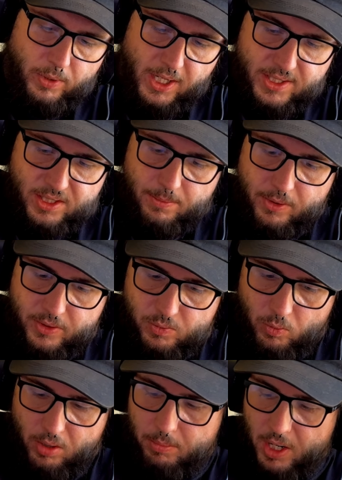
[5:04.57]
got some of those
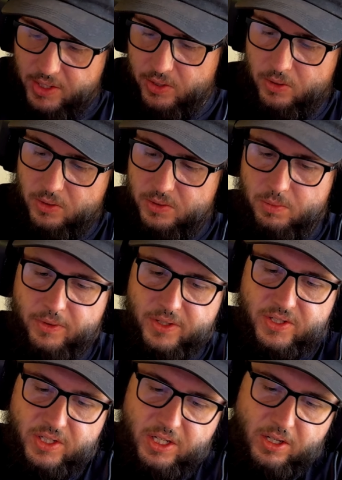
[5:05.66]
1x2s with the
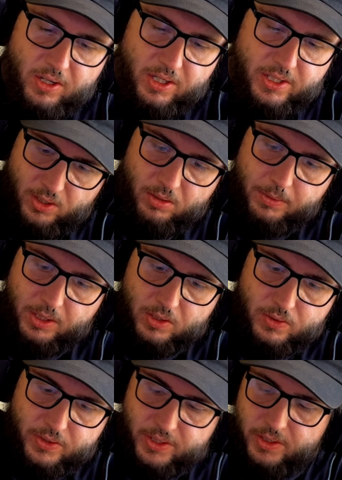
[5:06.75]
C-hooks. It'll be
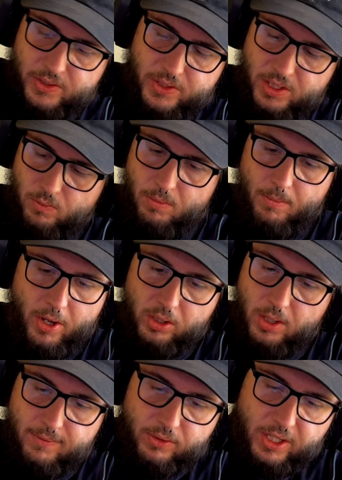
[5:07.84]
interesting to see what my
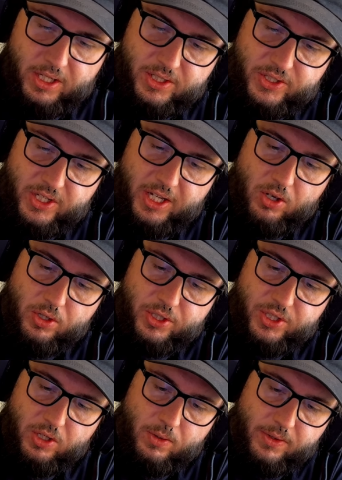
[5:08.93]
lovely C-hooks
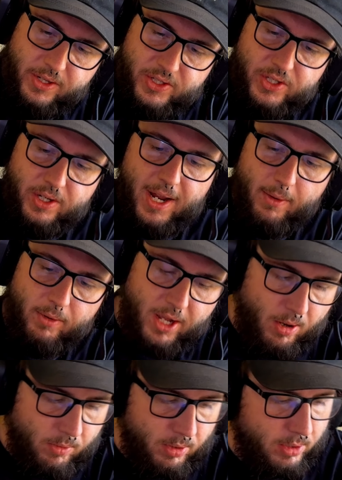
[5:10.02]
do in this
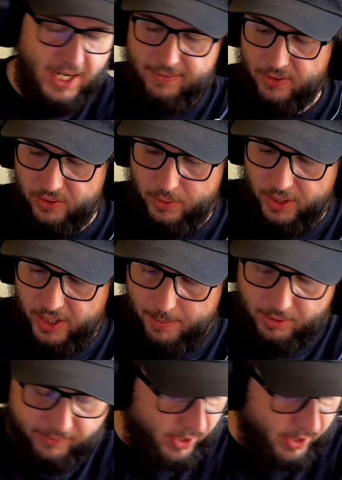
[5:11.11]
scenario. After doing a couple of